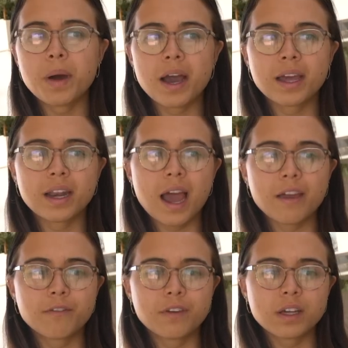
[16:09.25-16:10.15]
but
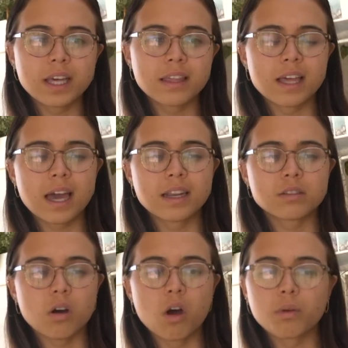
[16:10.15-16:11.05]
I feel like that
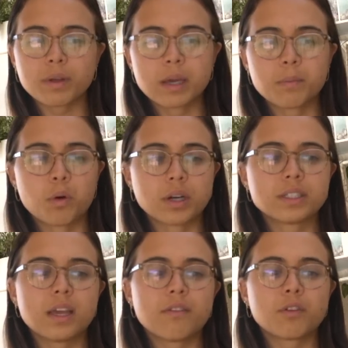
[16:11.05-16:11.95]
is all really
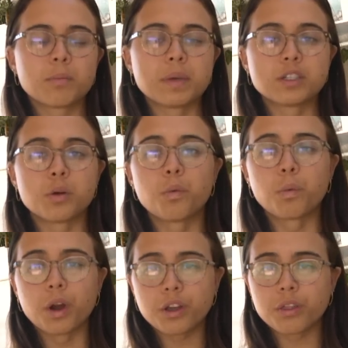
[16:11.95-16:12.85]
important for me to
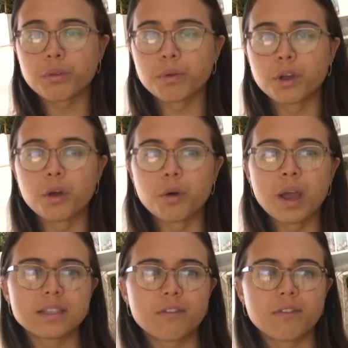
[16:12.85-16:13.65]
work through.